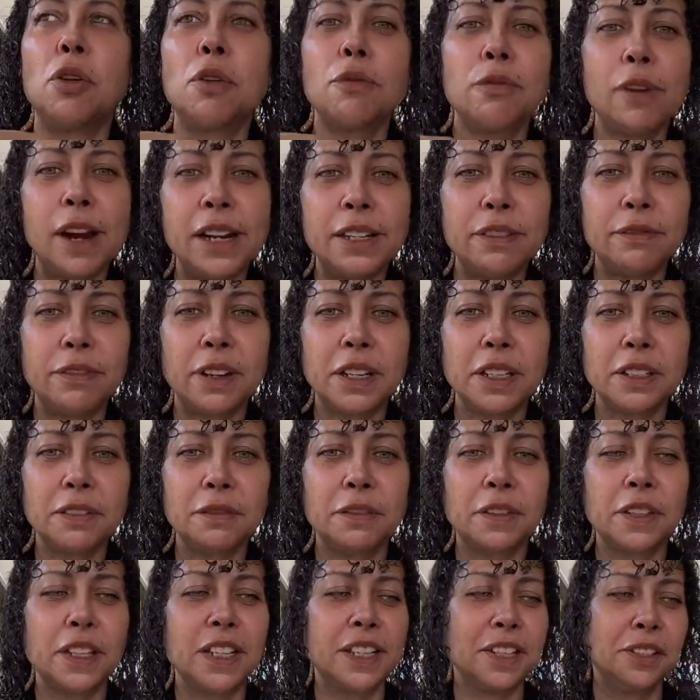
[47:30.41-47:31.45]
you're already
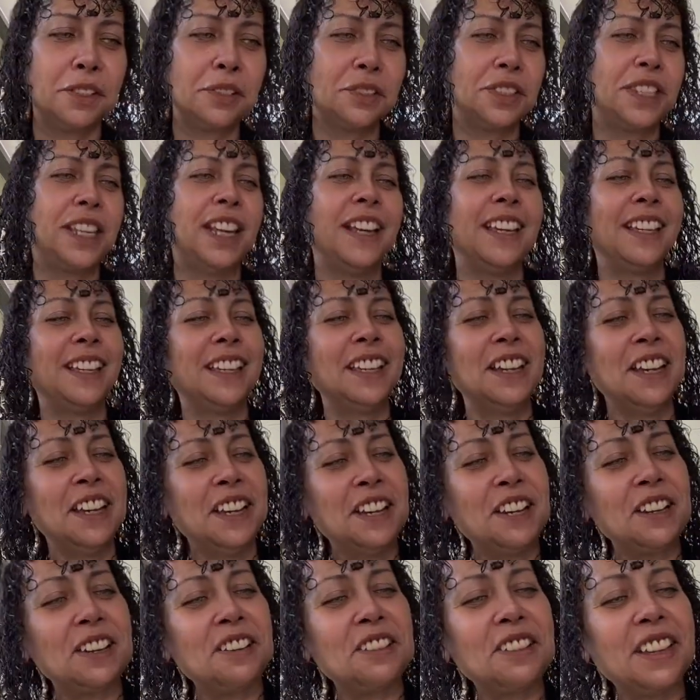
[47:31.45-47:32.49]
running for the hills.
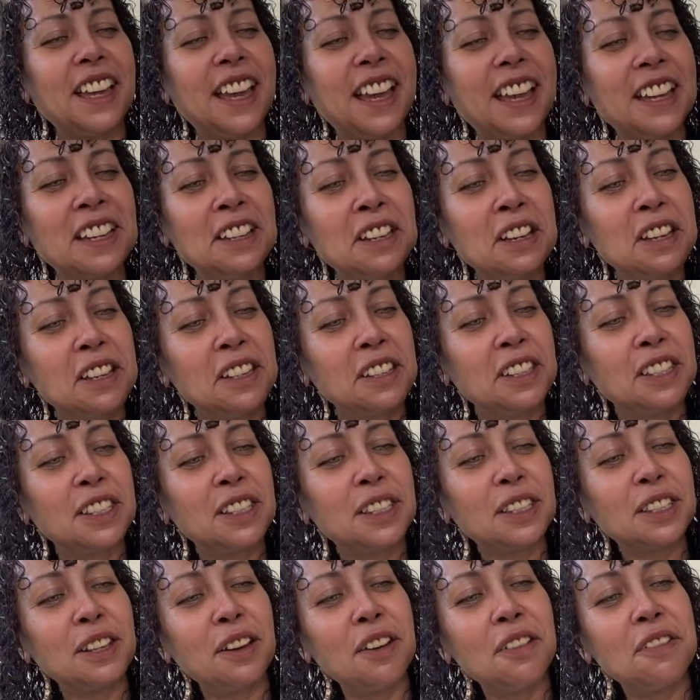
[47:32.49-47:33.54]
Okay,
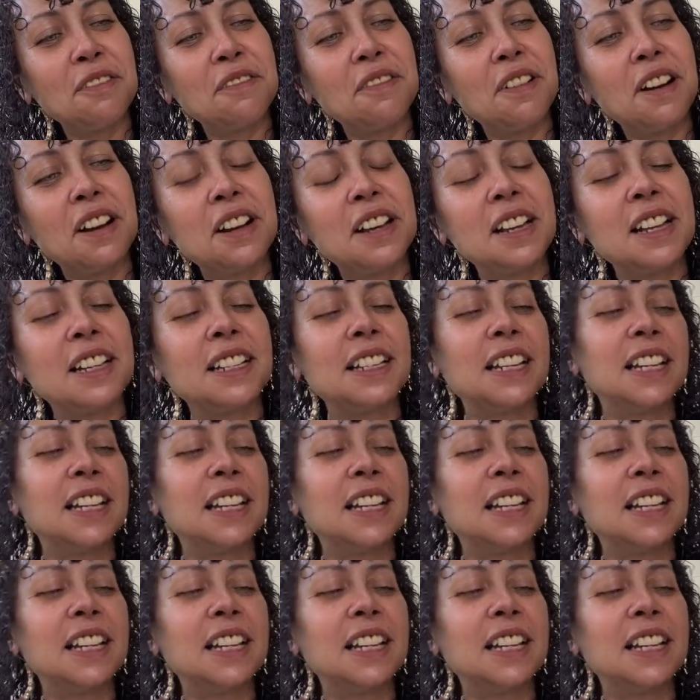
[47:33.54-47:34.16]
so